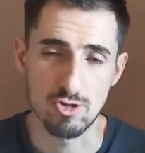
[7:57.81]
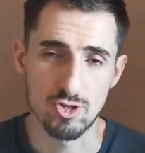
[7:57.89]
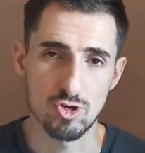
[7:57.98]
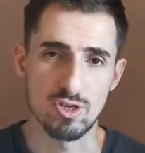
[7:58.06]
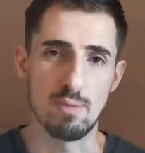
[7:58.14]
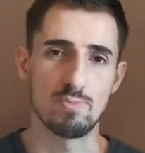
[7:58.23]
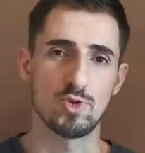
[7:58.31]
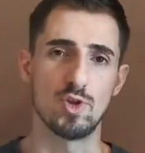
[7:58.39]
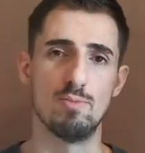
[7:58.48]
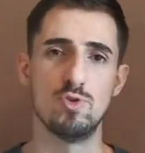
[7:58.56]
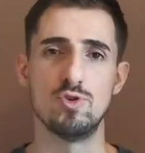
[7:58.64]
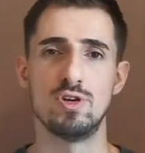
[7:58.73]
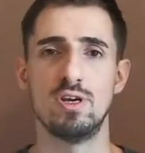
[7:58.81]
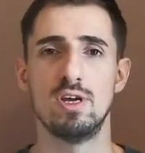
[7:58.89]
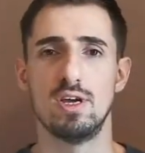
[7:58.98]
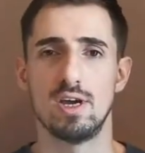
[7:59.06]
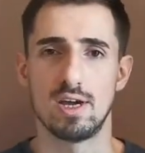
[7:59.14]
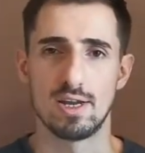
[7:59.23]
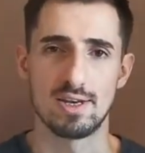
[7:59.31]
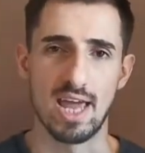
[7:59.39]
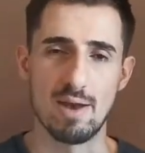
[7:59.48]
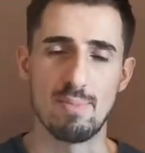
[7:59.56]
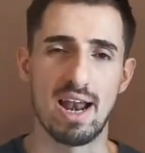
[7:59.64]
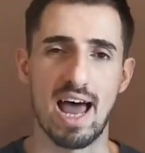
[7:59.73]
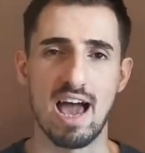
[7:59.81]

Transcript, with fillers: shoot them to the moon, then my